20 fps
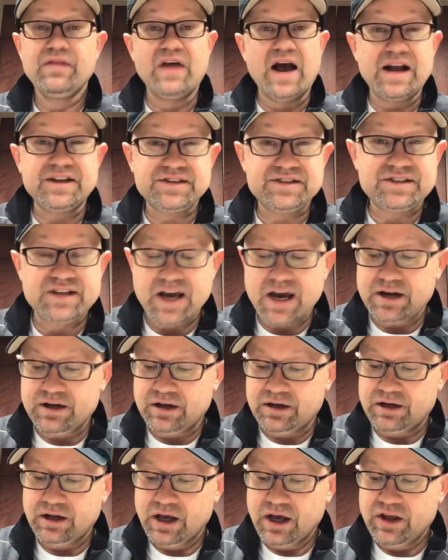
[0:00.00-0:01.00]
That
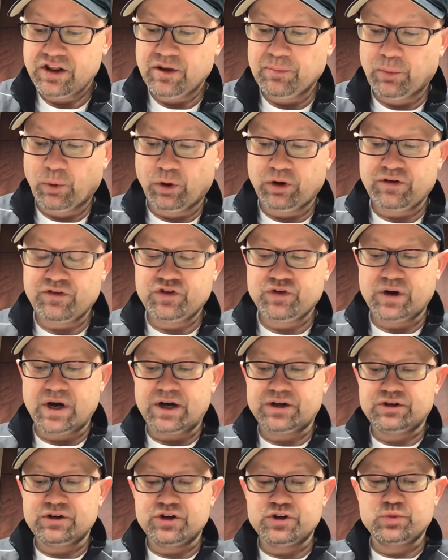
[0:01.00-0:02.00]
stated, the board of
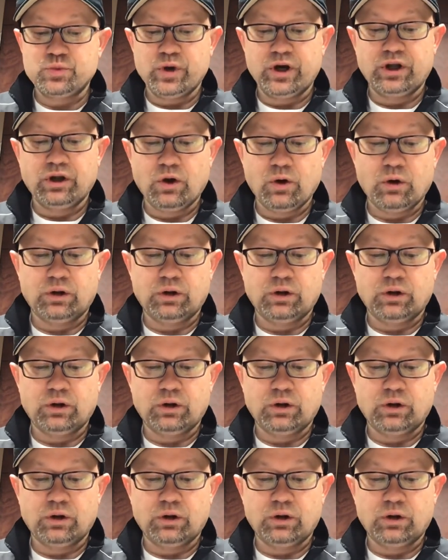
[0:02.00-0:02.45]
directors will